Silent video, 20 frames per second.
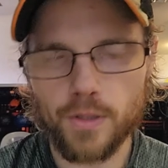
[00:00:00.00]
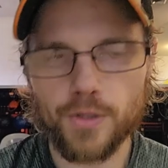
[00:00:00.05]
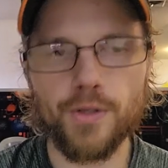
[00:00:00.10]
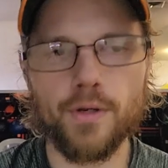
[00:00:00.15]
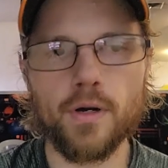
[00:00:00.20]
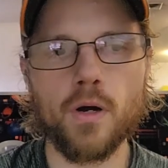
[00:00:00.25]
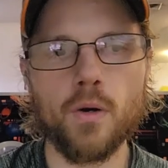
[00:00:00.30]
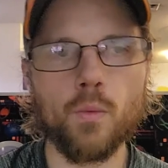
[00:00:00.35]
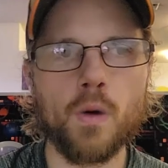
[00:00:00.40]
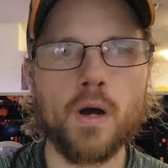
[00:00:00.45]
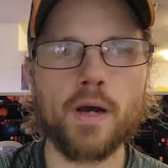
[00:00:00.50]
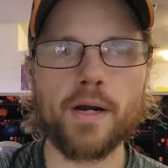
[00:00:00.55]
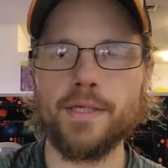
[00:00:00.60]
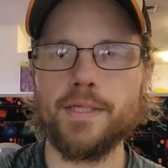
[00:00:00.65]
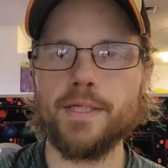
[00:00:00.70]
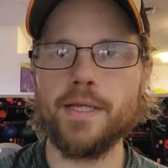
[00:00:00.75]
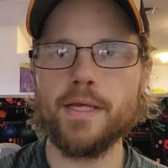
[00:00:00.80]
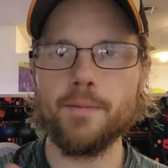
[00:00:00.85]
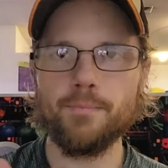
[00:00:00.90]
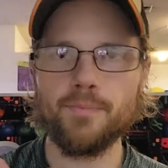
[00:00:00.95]
You don't want it
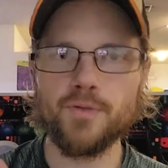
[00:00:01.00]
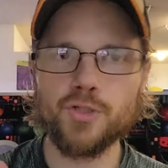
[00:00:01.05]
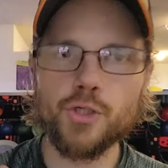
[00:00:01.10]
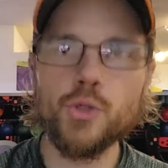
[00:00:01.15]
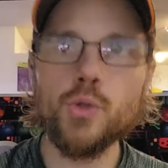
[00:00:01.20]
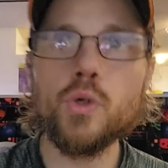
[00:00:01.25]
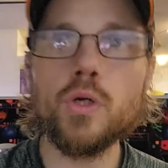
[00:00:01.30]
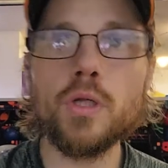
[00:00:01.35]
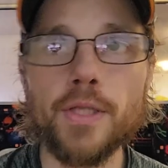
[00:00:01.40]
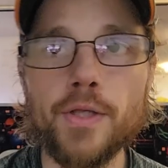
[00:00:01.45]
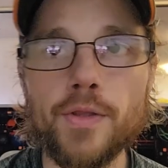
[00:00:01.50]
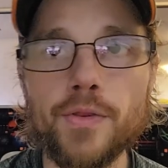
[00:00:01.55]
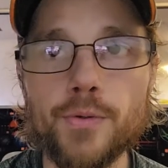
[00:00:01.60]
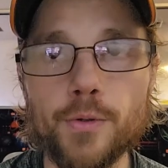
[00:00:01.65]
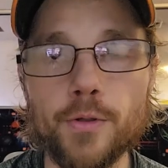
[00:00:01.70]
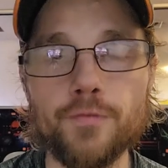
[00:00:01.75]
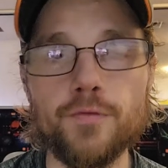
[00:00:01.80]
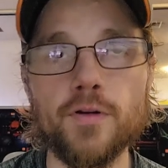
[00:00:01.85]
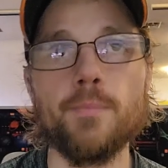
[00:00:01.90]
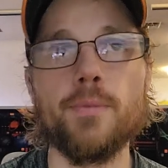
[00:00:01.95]
to get too clean through
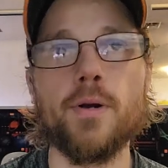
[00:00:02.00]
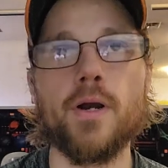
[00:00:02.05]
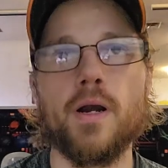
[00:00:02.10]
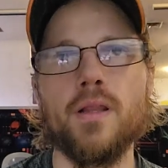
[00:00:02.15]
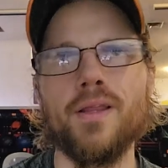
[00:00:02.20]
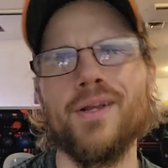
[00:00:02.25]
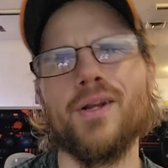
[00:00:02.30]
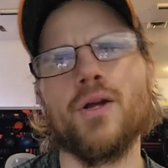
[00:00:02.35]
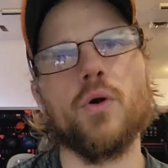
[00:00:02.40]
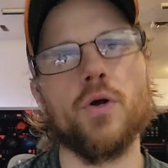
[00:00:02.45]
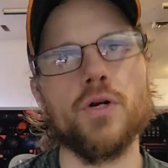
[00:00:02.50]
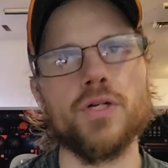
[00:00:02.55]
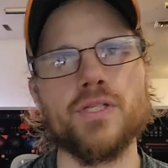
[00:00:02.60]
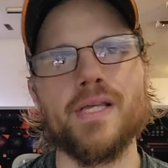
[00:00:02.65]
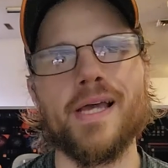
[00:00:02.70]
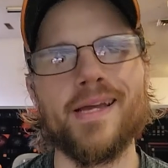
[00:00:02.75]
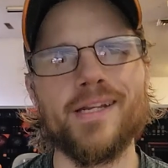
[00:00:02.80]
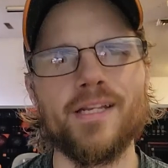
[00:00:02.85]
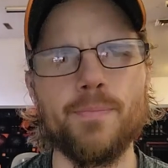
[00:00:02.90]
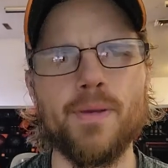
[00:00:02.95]
the front part of the lane. Of course,
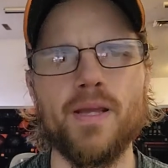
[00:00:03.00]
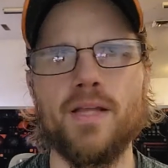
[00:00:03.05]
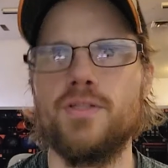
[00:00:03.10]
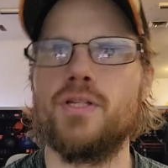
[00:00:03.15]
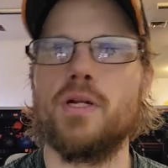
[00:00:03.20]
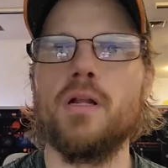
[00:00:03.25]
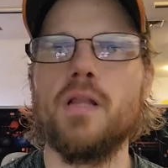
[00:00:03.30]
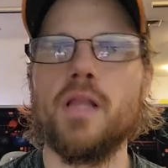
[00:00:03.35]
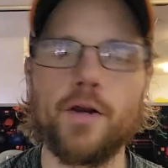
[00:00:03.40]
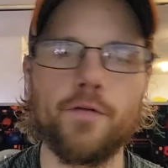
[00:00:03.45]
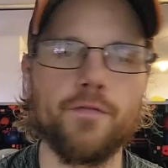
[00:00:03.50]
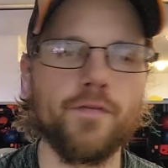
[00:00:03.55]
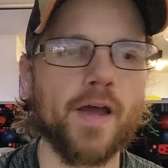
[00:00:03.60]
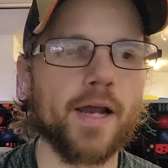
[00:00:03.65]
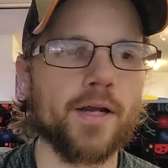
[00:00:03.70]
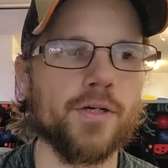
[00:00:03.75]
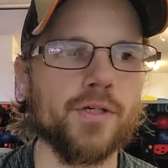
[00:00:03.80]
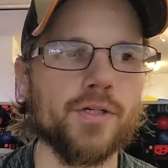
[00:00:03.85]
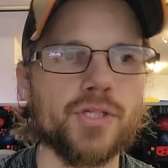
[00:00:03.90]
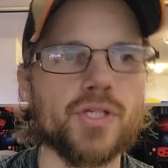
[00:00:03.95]
that depends on a lot of
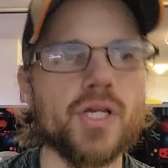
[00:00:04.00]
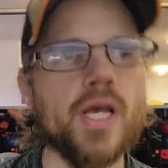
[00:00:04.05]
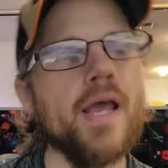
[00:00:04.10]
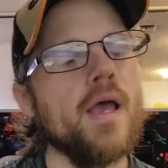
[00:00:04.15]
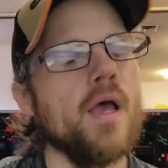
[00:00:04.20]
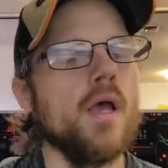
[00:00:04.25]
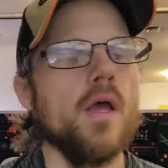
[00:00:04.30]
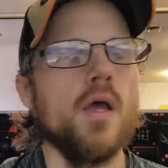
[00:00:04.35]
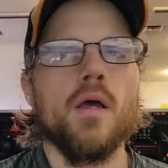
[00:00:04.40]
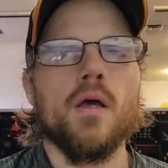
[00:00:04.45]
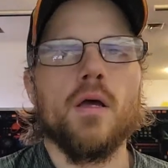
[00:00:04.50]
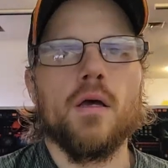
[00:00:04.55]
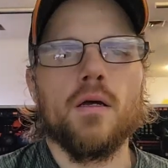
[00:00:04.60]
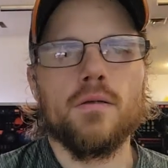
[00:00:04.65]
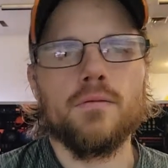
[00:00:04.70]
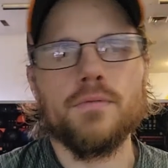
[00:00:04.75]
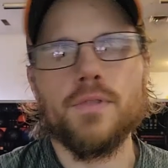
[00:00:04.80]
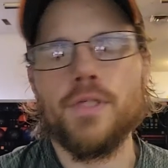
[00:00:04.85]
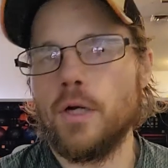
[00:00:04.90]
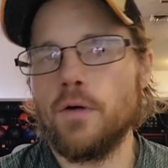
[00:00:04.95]
factors.
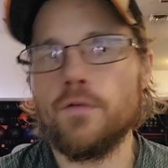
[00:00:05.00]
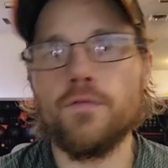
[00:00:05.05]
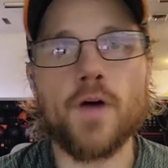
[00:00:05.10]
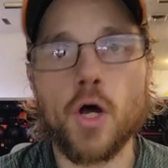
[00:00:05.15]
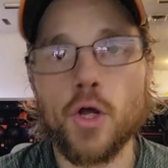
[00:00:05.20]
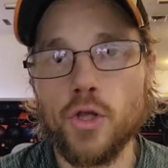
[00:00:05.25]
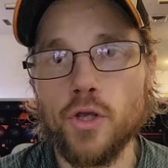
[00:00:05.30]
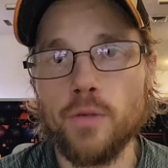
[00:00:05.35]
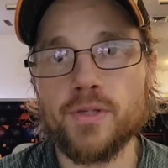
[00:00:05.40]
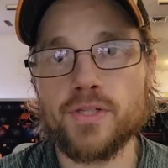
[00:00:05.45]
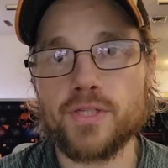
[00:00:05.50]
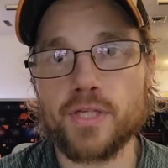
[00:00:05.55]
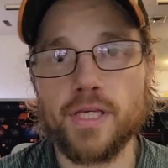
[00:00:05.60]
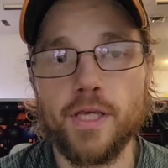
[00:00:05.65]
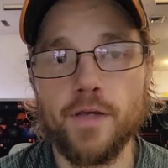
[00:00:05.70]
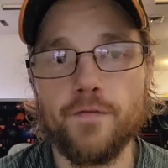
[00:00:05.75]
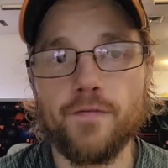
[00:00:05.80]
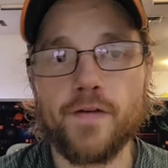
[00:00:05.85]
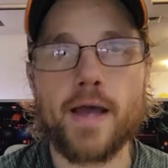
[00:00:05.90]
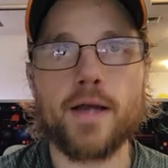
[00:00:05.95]
You know, volume is a
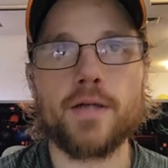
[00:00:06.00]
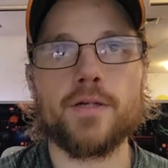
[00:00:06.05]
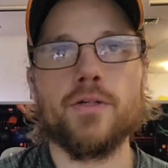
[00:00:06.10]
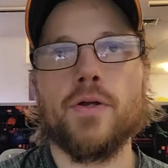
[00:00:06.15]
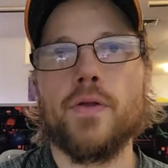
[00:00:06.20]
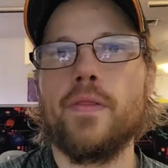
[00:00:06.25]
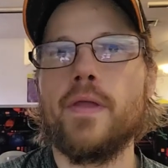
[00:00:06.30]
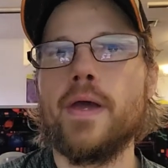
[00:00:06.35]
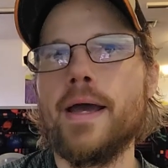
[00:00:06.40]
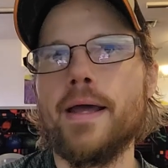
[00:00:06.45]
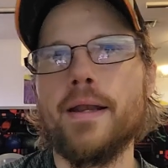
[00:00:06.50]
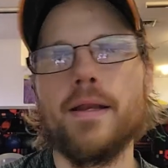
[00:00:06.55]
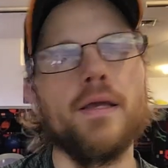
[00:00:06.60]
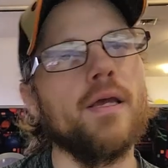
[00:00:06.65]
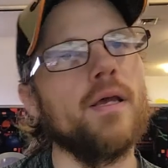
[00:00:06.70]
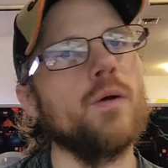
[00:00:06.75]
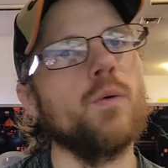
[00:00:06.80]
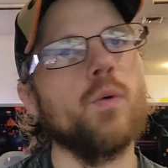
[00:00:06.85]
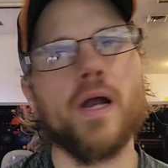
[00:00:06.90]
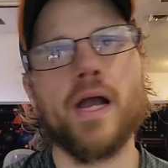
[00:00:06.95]
key factor in that.
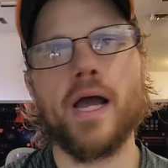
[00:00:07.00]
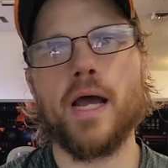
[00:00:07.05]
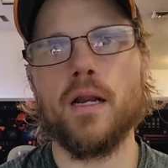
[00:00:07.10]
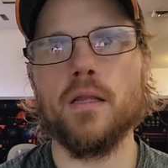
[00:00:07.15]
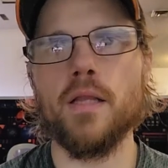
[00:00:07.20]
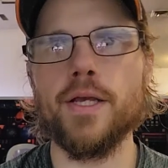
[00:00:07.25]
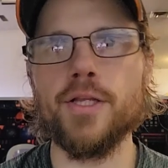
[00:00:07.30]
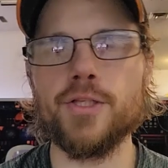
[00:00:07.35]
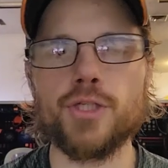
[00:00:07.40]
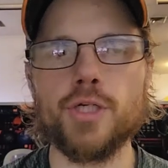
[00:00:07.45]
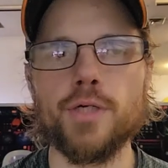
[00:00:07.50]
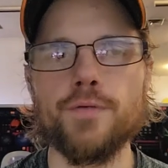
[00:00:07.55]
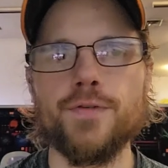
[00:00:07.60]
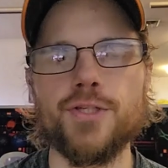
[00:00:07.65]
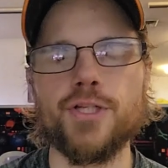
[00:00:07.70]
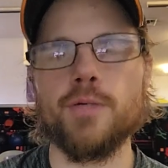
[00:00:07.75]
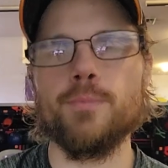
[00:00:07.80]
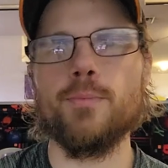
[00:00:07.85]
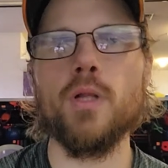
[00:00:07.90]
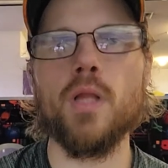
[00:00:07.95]
What kind of lane
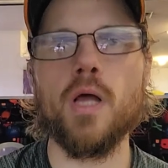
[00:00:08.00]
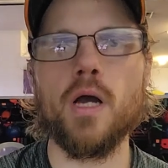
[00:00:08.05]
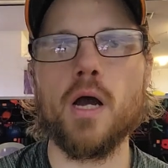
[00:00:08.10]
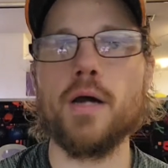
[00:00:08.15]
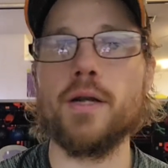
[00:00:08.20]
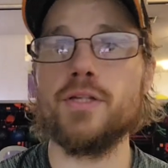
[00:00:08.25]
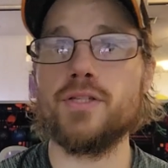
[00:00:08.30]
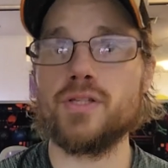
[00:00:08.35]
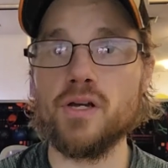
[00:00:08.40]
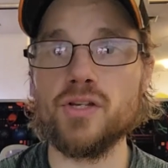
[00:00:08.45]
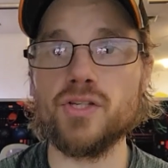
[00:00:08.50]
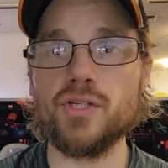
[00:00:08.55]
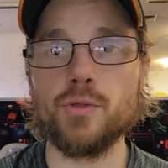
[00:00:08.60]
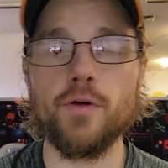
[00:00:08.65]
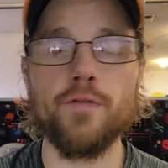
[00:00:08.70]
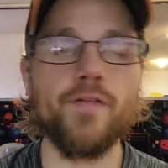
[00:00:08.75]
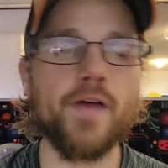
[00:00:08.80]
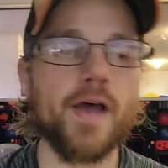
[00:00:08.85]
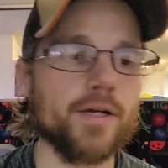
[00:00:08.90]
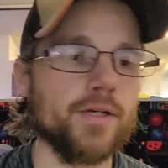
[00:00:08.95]
surface you're bowling on is also
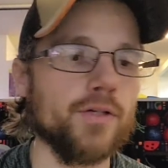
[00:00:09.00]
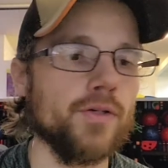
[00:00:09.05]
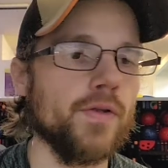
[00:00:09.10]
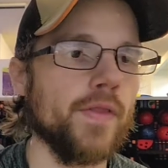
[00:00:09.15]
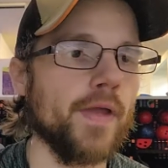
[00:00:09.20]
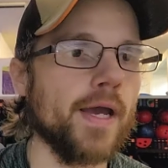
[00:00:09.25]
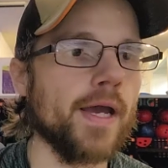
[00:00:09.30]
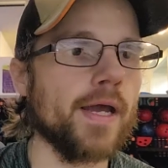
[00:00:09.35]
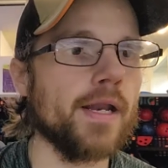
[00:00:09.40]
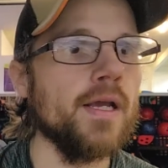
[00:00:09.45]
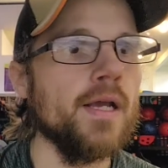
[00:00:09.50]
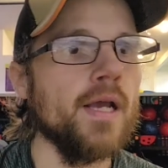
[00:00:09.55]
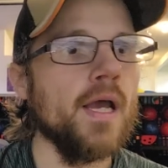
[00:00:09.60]
a factor in that.